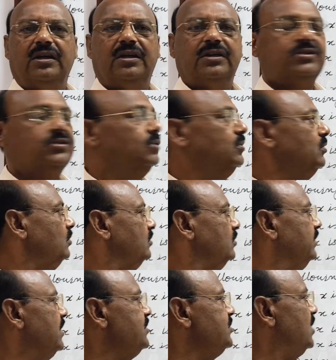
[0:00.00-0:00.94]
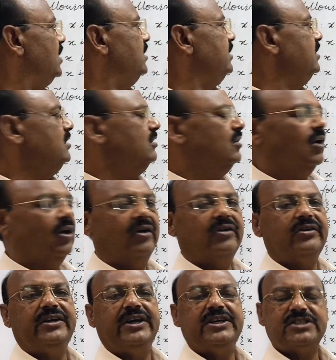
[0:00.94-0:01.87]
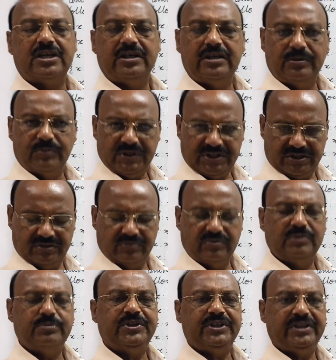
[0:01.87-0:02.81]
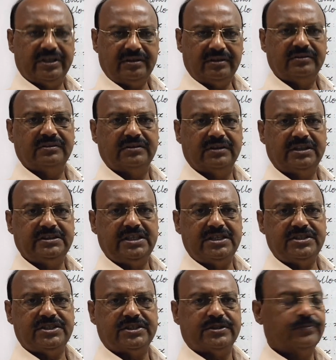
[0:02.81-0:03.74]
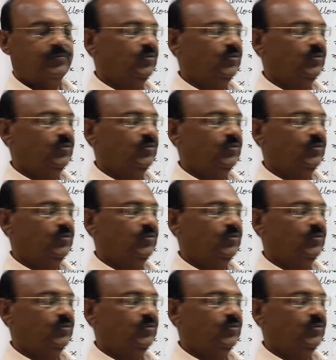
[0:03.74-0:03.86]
So naturally odd natural numbers will be there, isn't it?